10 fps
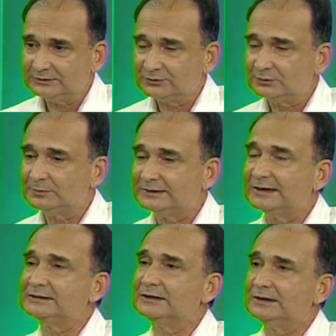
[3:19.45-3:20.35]
So by
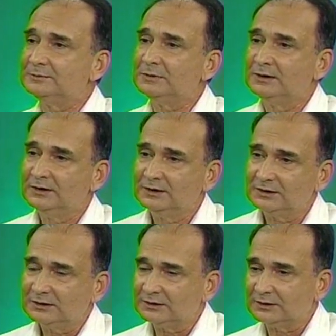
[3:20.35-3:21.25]
that time,
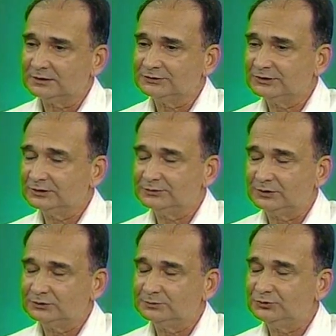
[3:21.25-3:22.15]
our sales
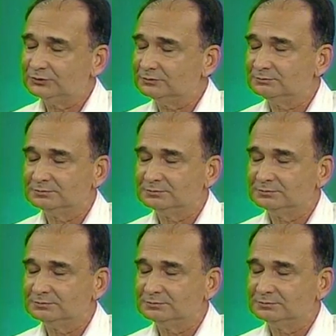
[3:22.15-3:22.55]
volume should